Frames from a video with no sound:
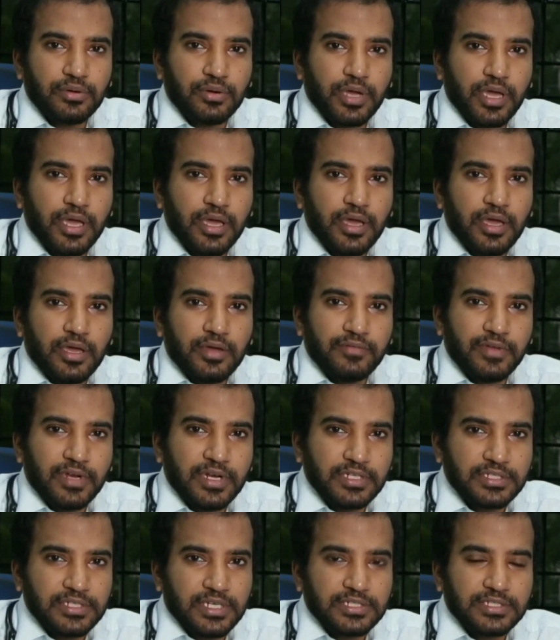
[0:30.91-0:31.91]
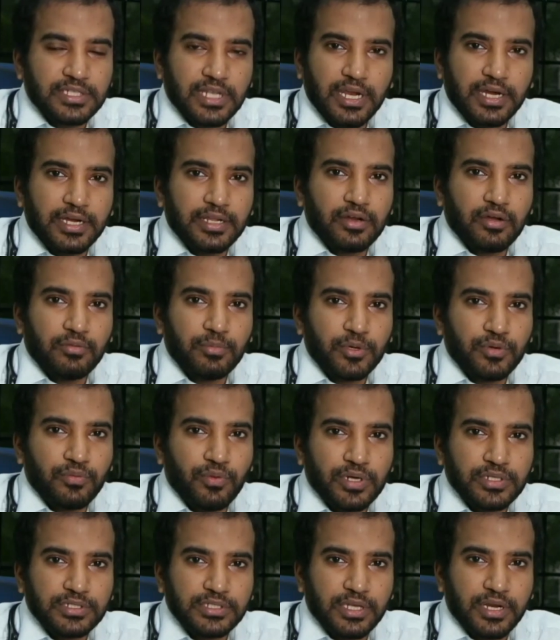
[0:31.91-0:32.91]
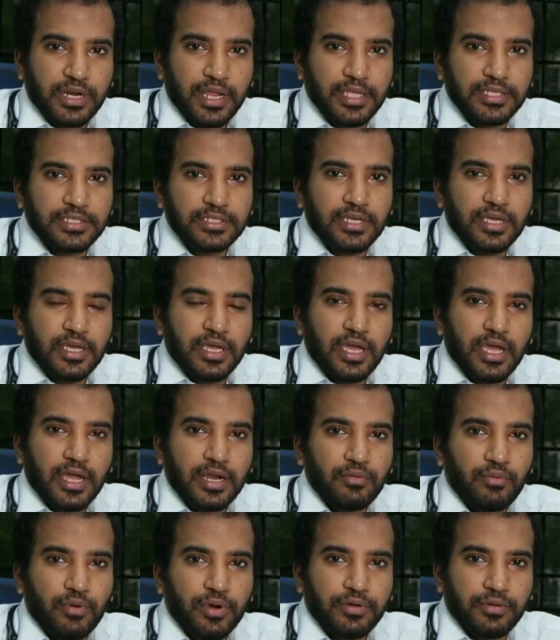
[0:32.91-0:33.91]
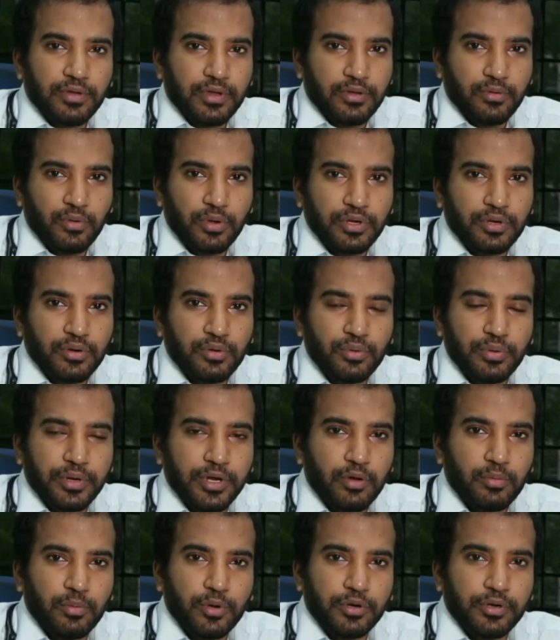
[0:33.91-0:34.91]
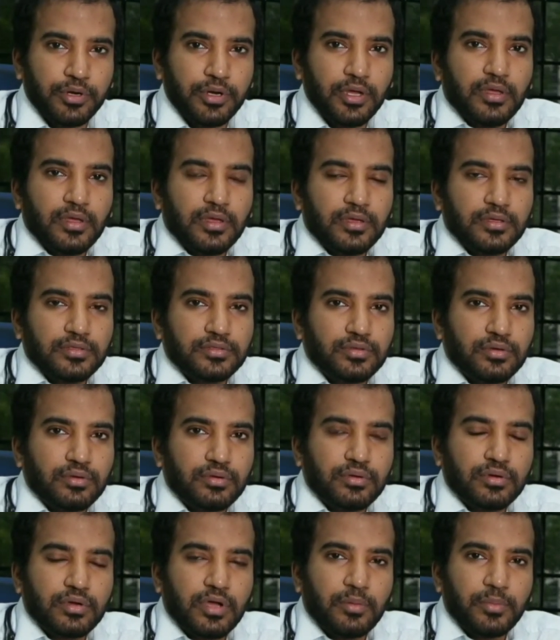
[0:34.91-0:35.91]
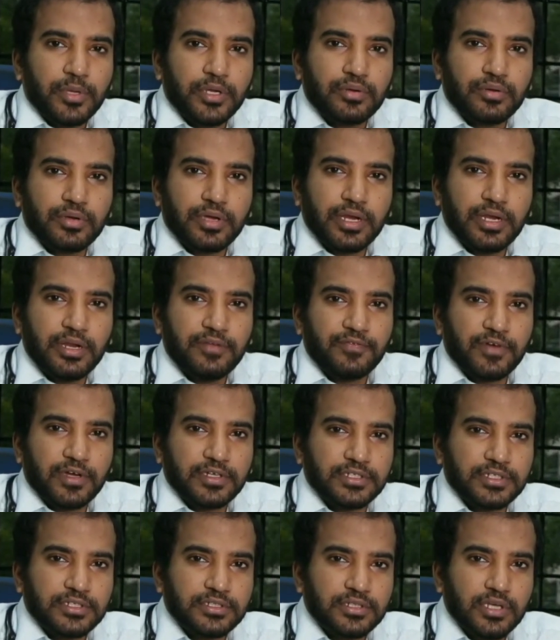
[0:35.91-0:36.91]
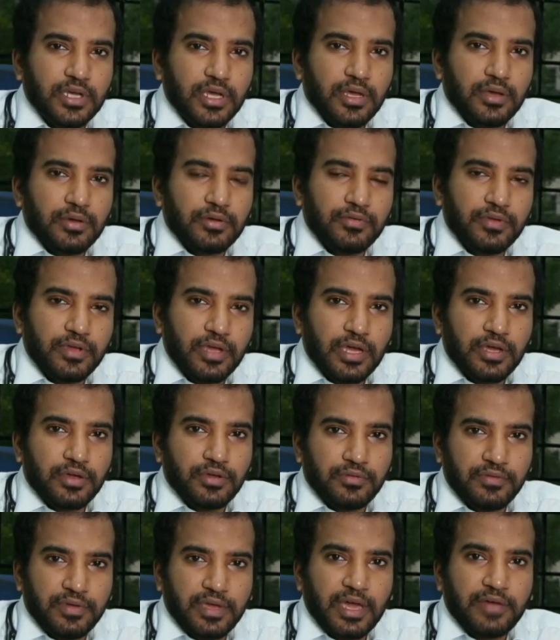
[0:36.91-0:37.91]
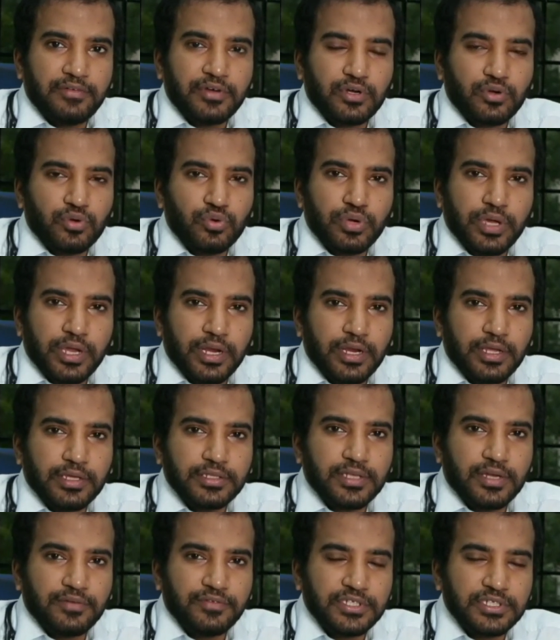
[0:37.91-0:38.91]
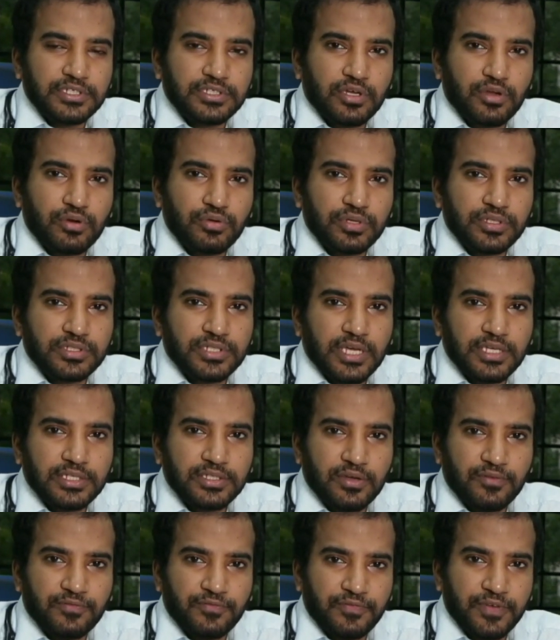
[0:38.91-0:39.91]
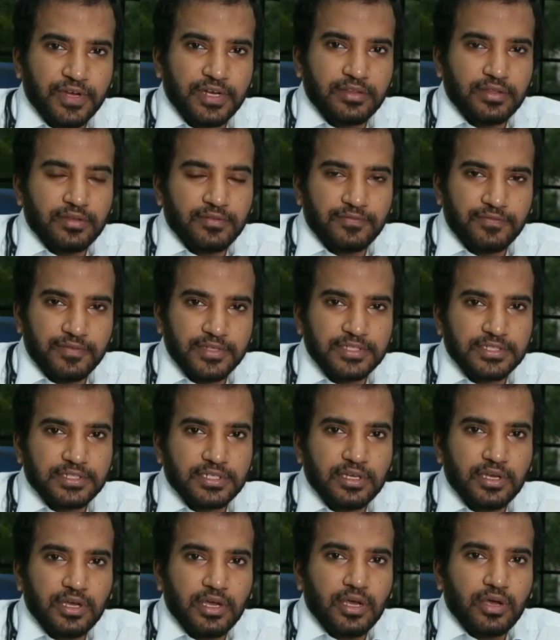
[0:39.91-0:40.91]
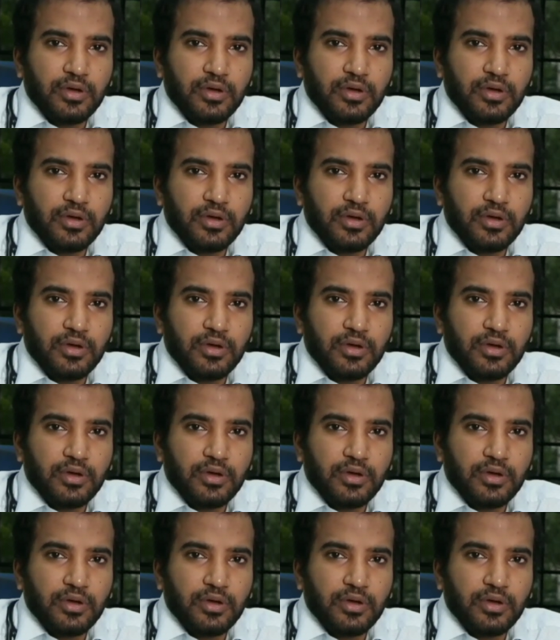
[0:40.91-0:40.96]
Okay, we'll discuss later about what is the range and what we are going to do it about it. So coming to kidney functions, we have two kidneys and which is around the size of fist.